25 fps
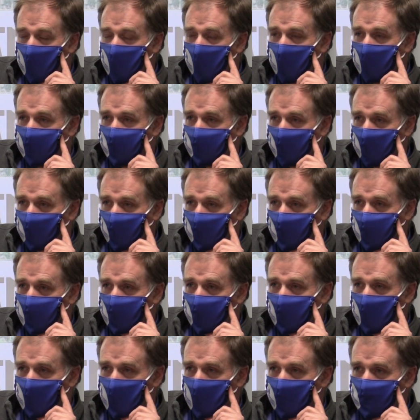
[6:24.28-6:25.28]
to offer,
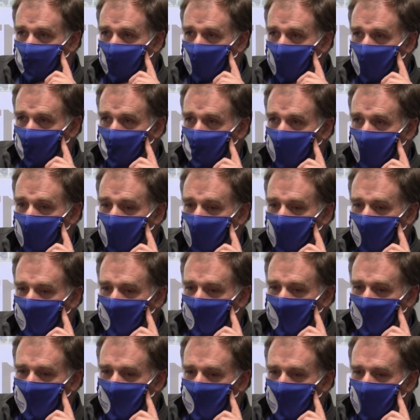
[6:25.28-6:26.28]
there'd be
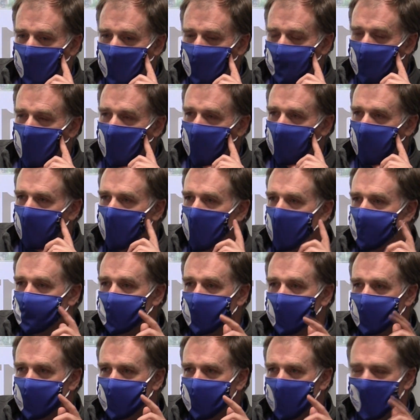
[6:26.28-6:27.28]
other
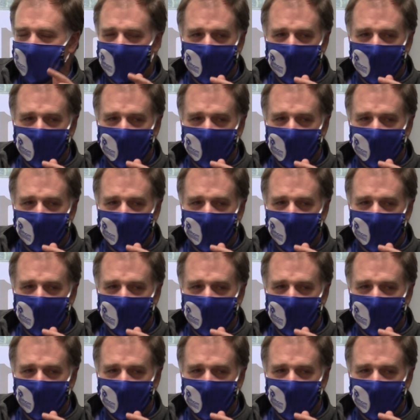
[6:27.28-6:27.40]
options.